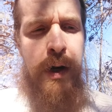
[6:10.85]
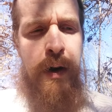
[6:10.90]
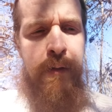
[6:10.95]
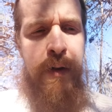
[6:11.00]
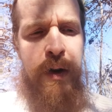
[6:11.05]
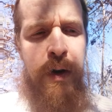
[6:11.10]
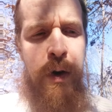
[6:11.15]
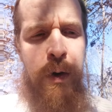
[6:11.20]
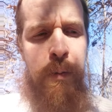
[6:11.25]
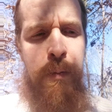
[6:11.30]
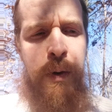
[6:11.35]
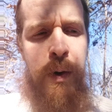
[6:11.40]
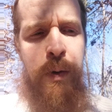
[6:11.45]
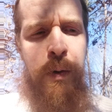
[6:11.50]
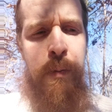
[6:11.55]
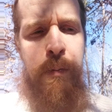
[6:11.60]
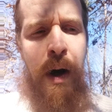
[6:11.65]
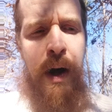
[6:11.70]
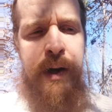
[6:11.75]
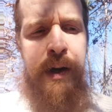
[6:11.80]
of the new
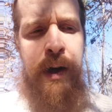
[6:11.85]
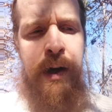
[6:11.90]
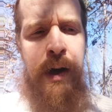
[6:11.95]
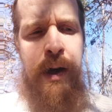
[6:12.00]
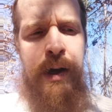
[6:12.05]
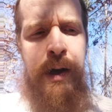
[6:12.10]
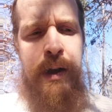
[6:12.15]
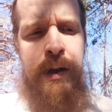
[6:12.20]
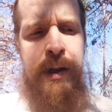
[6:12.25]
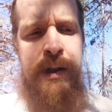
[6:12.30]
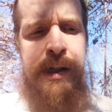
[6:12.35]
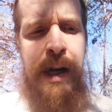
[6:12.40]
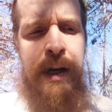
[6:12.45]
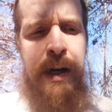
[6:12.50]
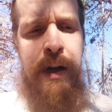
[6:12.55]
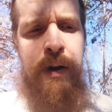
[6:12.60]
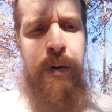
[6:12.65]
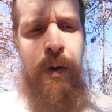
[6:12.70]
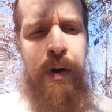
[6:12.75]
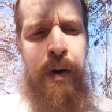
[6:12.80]
moon by the
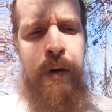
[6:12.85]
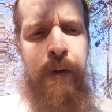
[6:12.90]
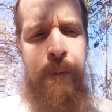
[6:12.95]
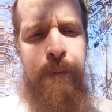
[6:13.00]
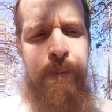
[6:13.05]
Sanhedrin.